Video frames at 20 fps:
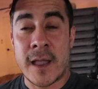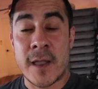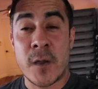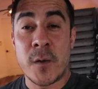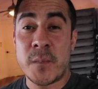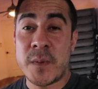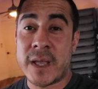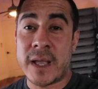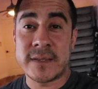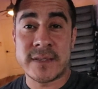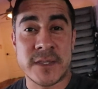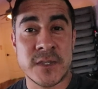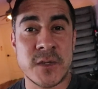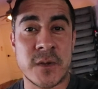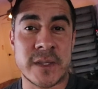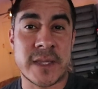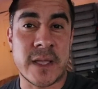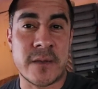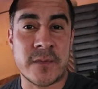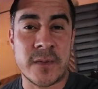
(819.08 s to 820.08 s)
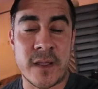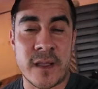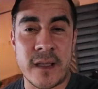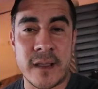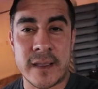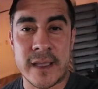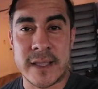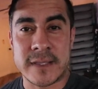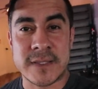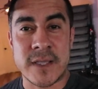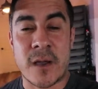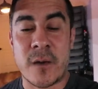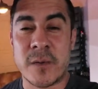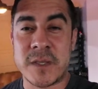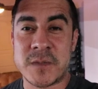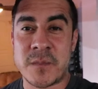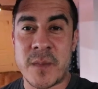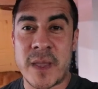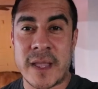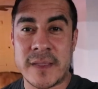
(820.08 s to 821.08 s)
I hope you guys enjoyed that vlog. As
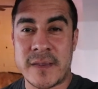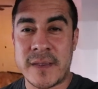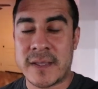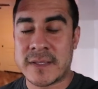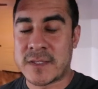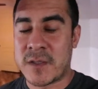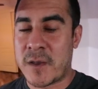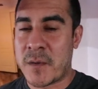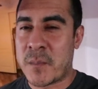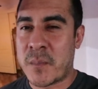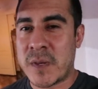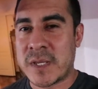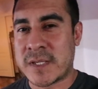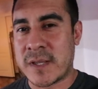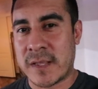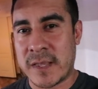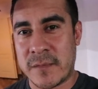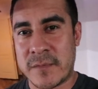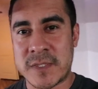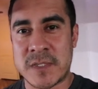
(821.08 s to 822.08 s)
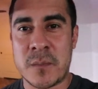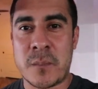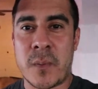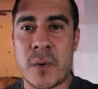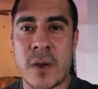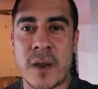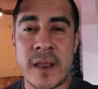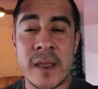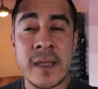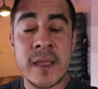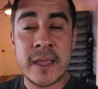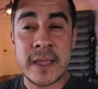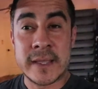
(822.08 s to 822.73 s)
always, man, you guys know I appreciate all love and support.